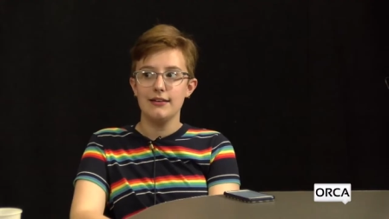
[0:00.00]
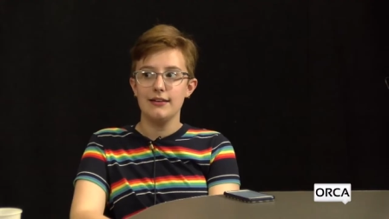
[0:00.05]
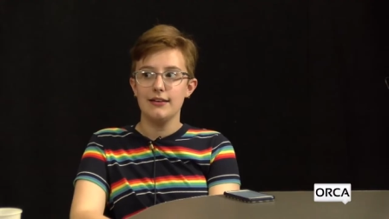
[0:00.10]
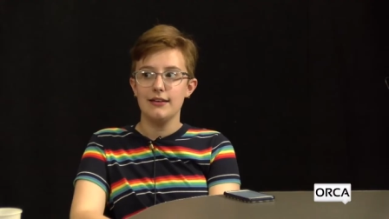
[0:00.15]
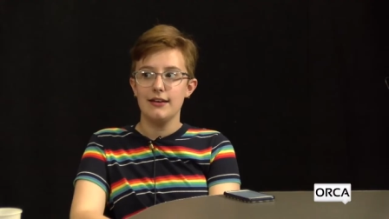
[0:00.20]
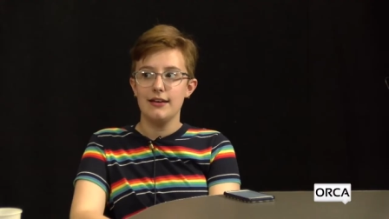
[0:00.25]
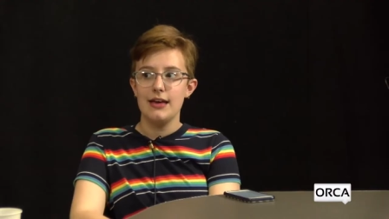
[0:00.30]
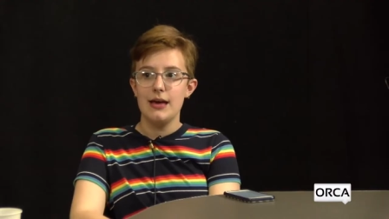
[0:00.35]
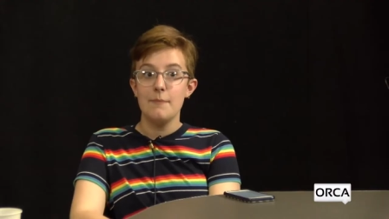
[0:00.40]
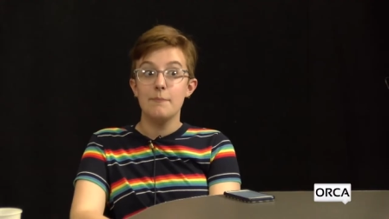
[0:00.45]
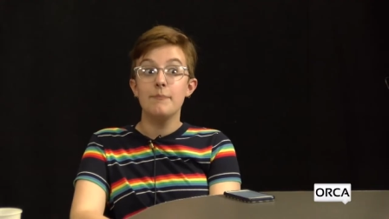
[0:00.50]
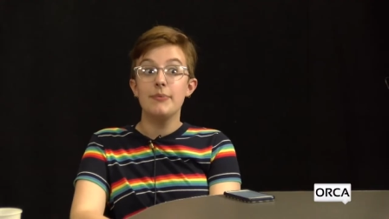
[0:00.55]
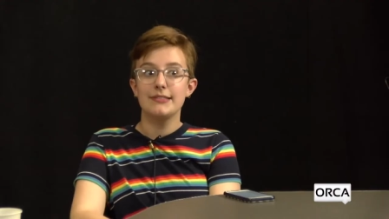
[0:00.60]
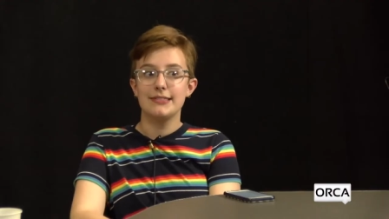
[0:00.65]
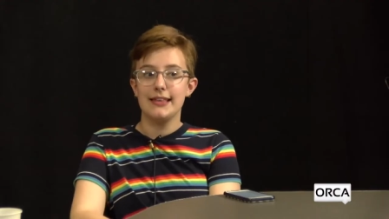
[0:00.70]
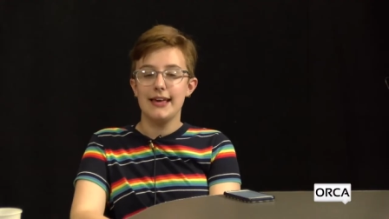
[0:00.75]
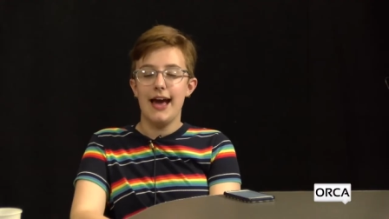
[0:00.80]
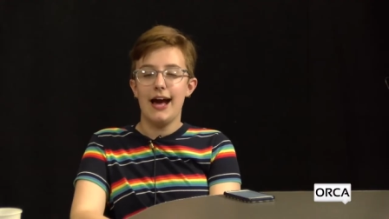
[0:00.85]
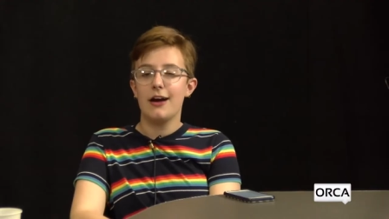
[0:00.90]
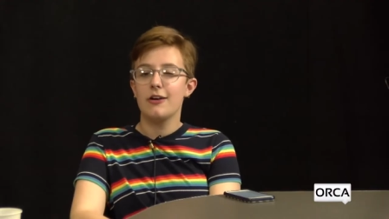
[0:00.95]
Oh, yeah. but
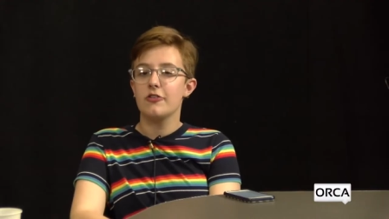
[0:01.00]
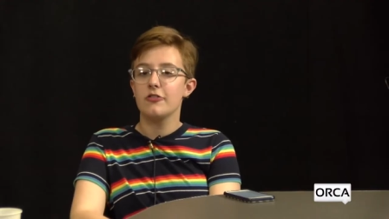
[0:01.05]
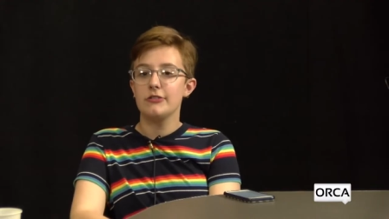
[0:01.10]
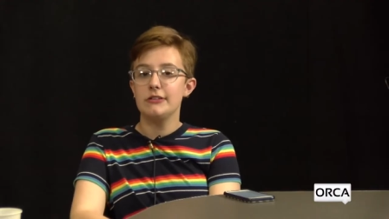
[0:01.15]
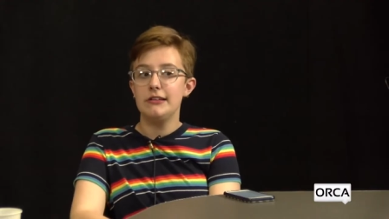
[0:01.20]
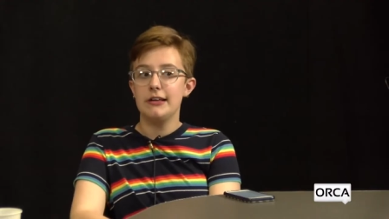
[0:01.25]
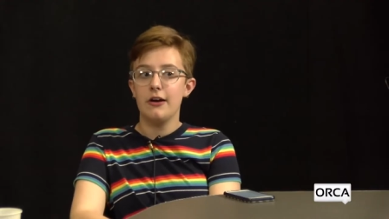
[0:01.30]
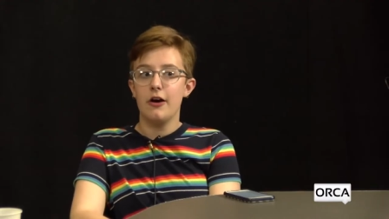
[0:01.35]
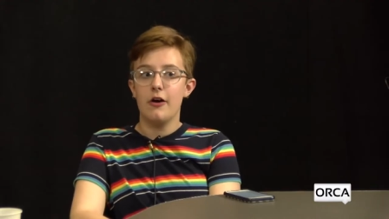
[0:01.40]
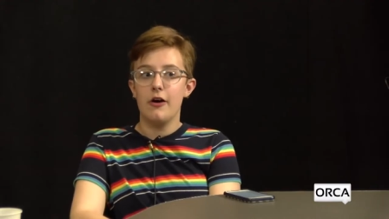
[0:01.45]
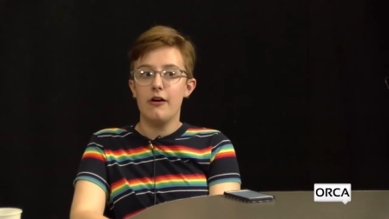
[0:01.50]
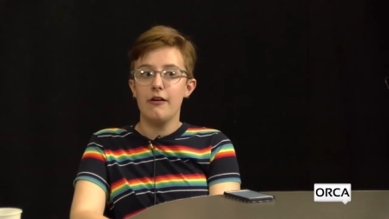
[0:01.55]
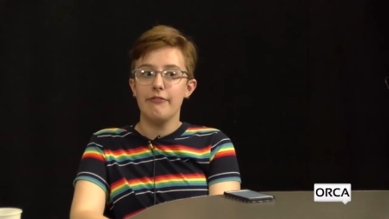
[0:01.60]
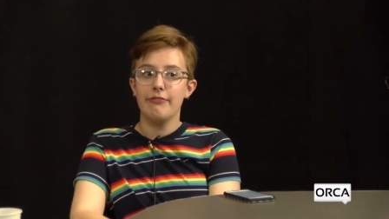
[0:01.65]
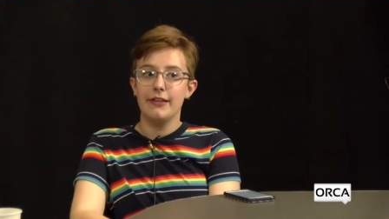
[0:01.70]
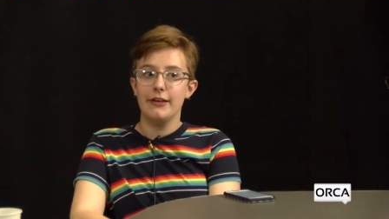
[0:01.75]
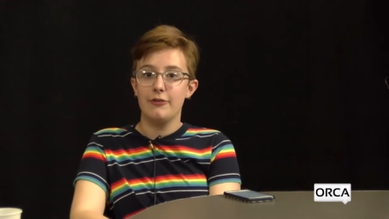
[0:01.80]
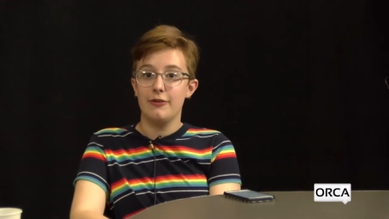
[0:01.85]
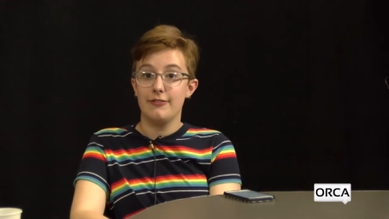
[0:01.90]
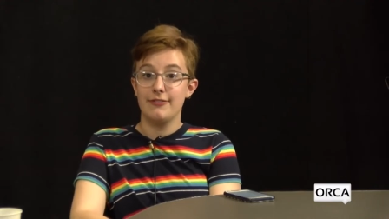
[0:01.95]
they actually they aren't.
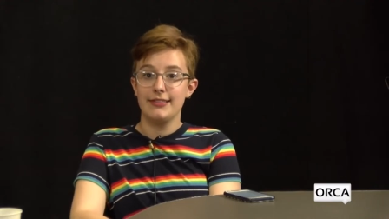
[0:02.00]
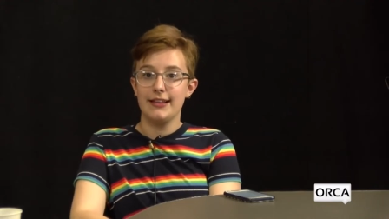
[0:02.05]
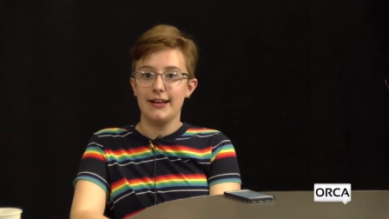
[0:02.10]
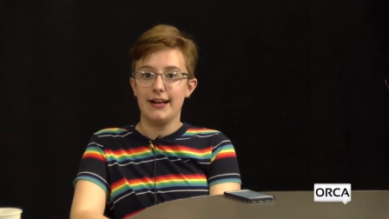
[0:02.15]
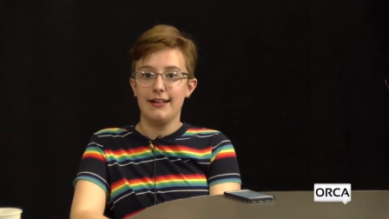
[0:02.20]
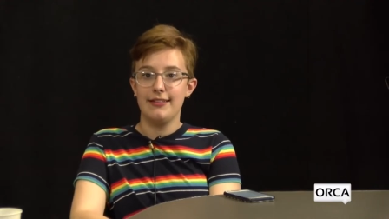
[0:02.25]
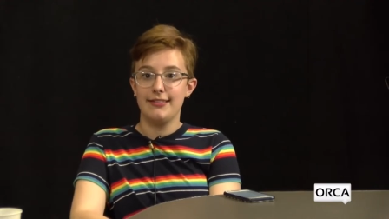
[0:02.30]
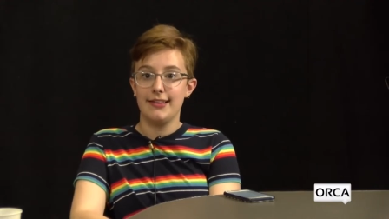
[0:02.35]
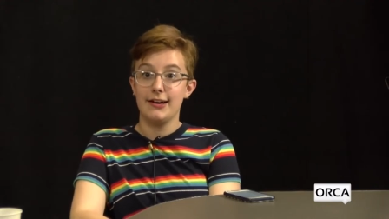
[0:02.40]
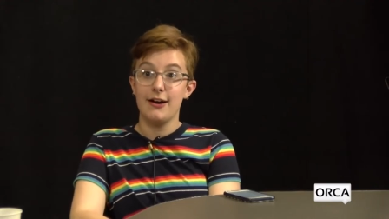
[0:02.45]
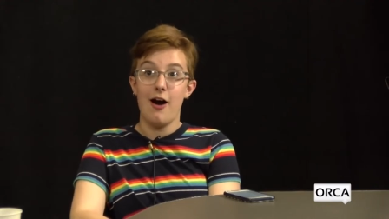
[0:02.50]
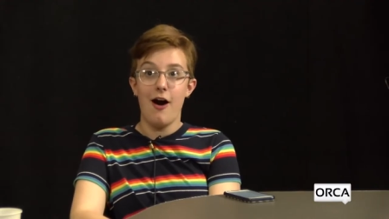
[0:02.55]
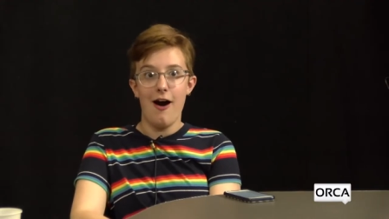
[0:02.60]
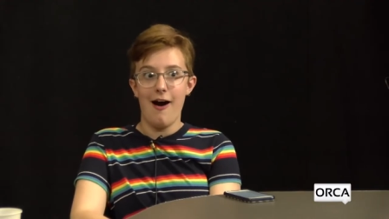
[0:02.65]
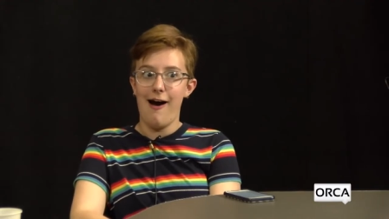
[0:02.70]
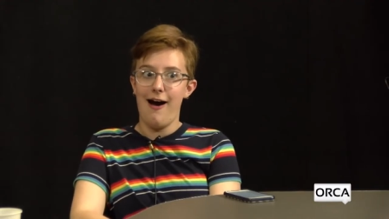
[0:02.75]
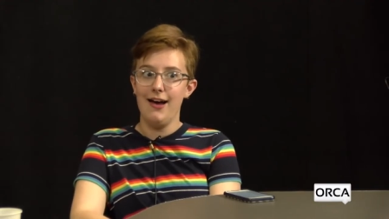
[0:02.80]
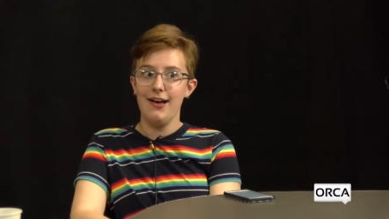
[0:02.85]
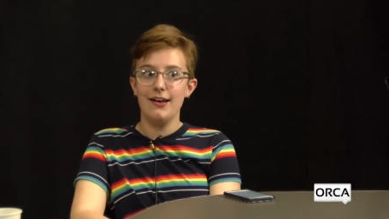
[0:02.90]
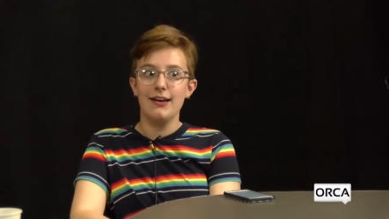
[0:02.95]
They just think it's like
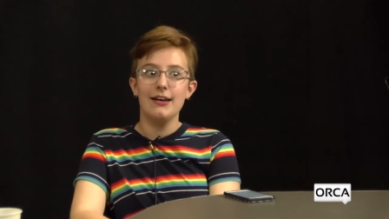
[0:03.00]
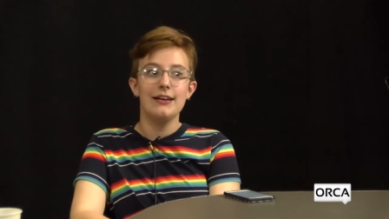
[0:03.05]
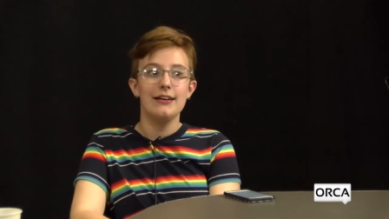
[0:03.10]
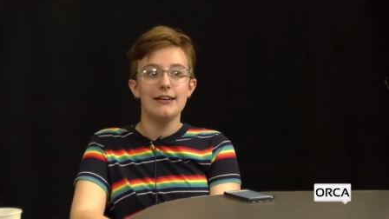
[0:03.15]
hot.